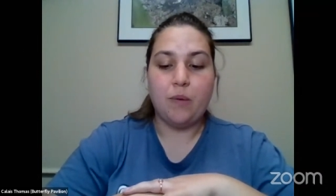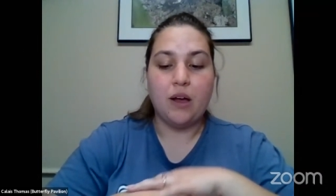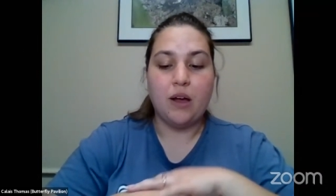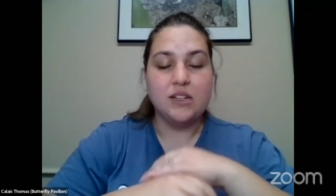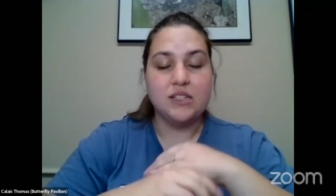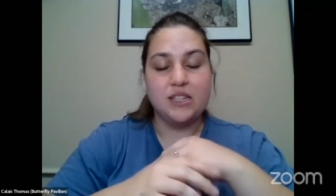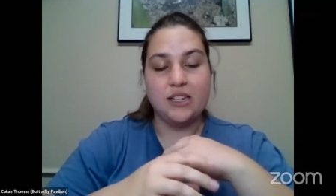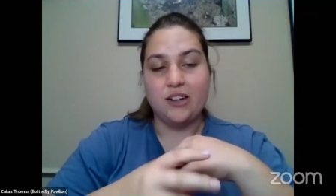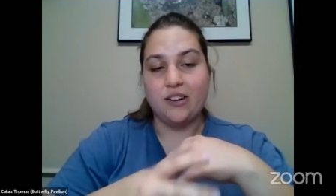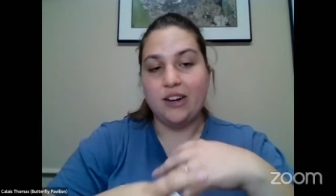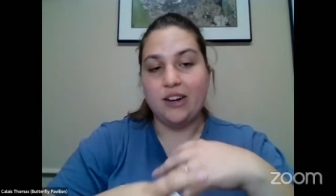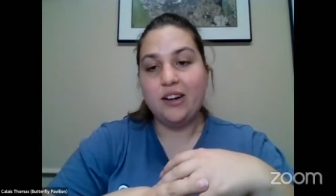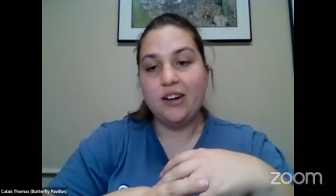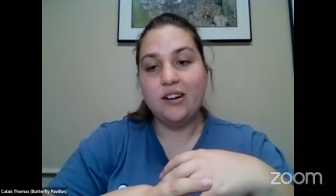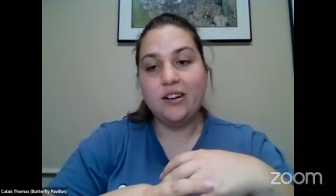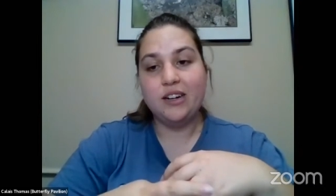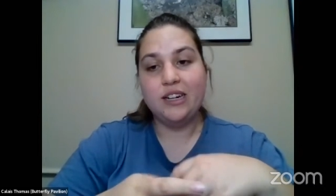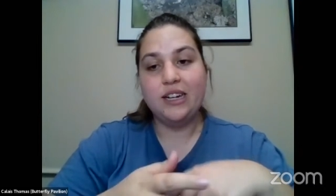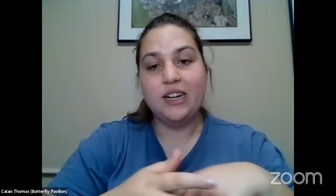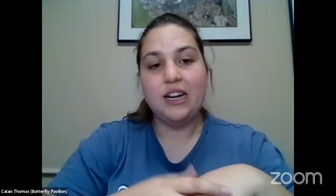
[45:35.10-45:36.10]
bugs in your
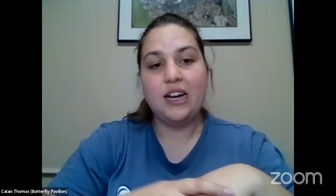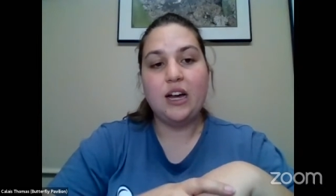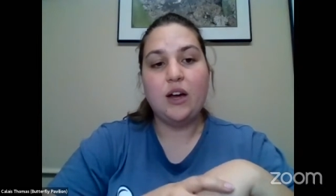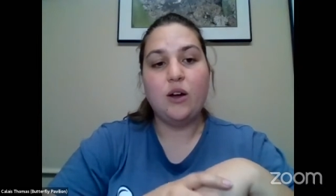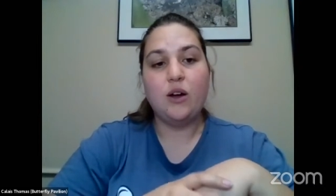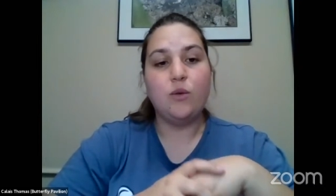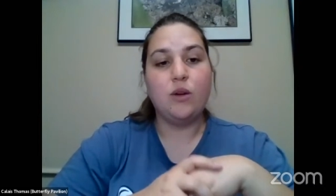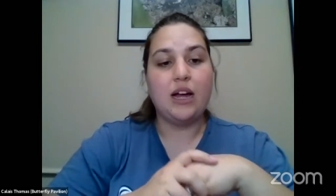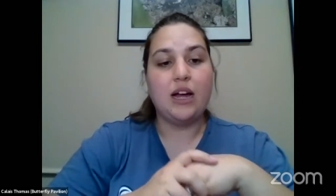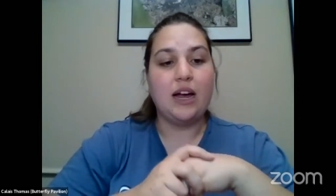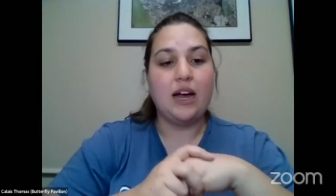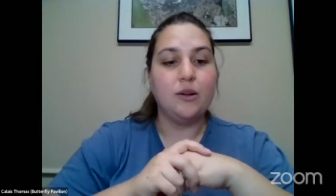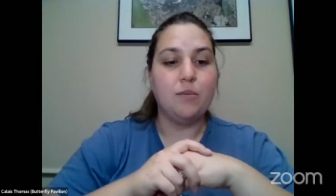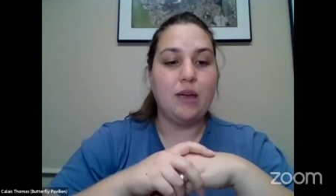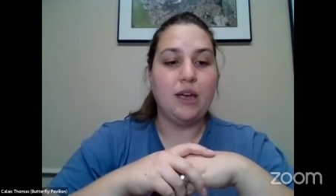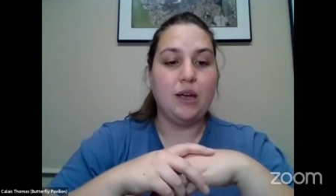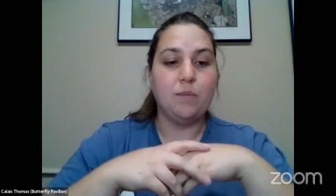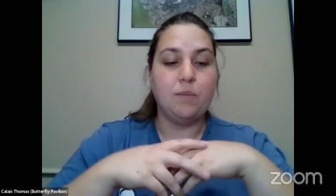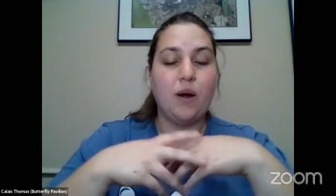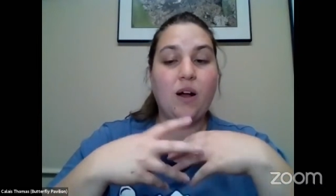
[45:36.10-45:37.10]
area, how to
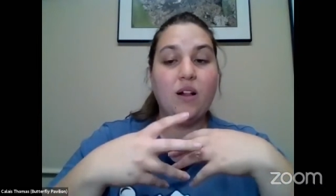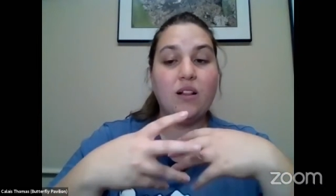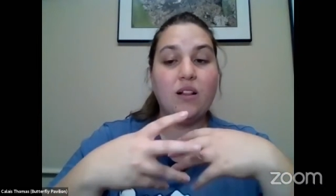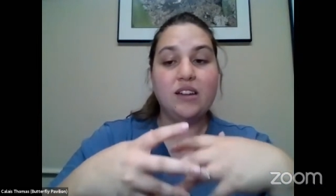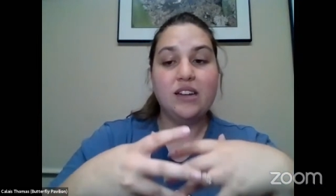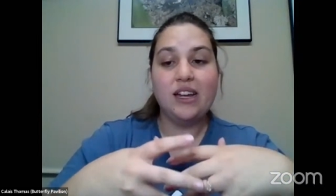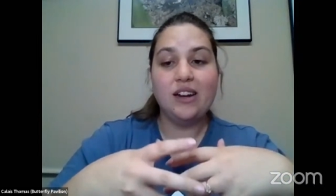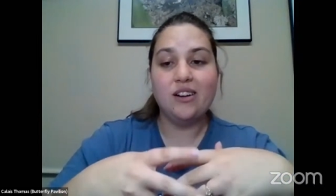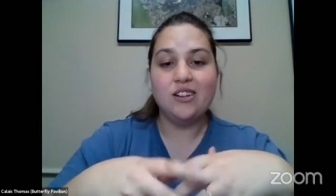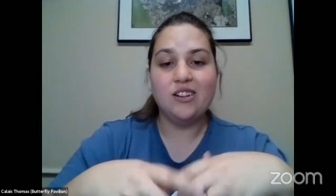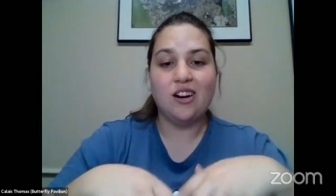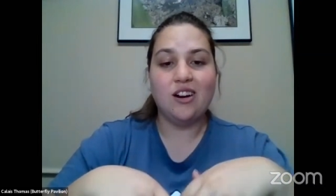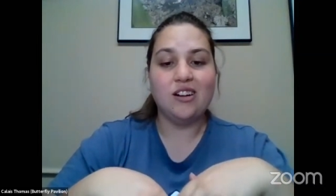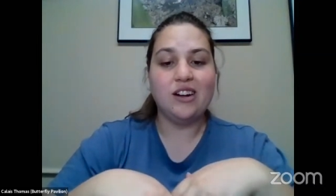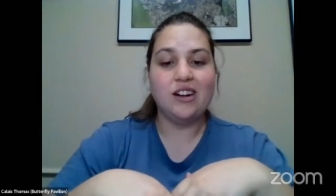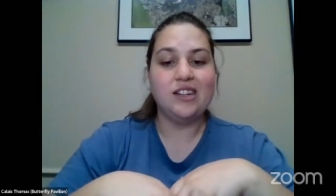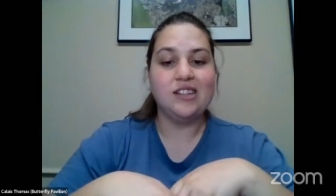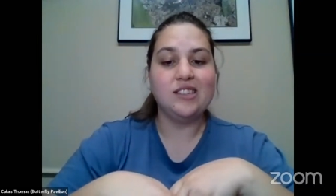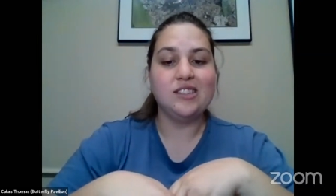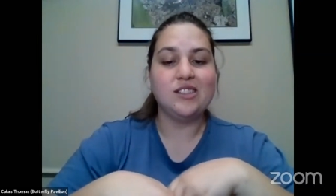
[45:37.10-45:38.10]
make pollinator
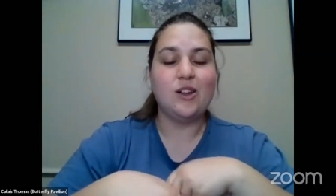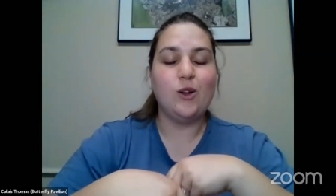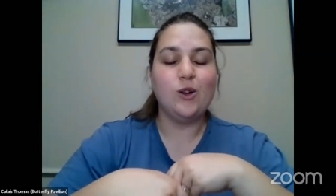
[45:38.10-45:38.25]
gardens,